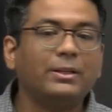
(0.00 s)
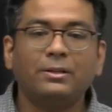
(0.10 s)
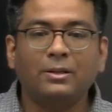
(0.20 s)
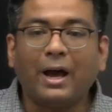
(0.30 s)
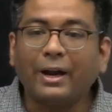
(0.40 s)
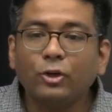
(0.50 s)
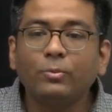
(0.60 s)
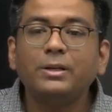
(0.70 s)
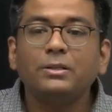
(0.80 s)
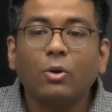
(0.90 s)

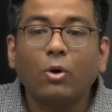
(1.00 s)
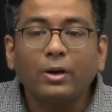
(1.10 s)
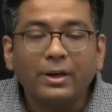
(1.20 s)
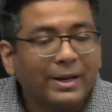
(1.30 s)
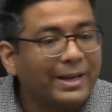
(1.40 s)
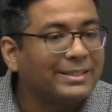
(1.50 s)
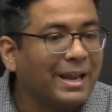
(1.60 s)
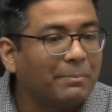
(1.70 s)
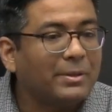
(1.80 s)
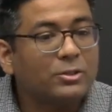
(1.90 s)
arguments or
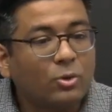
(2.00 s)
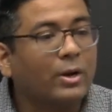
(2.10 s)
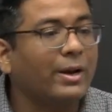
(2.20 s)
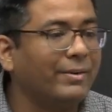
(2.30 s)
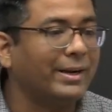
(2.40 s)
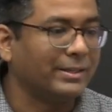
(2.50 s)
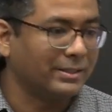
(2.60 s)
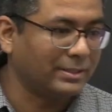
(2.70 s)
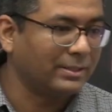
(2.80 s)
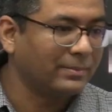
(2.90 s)
examples or
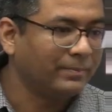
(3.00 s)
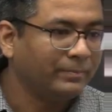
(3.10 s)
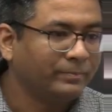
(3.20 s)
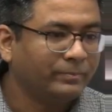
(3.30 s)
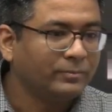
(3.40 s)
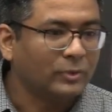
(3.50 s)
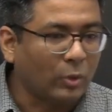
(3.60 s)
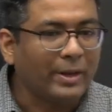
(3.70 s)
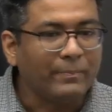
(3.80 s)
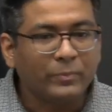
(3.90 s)
evidences. Okay?
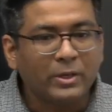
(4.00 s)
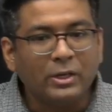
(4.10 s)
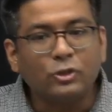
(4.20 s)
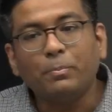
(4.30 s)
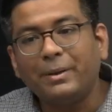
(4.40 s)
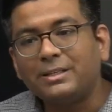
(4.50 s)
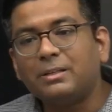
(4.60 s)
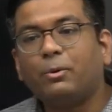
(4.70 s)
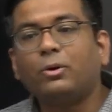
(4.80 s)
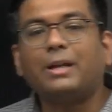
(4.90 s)
So based
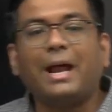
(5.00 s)
upon that,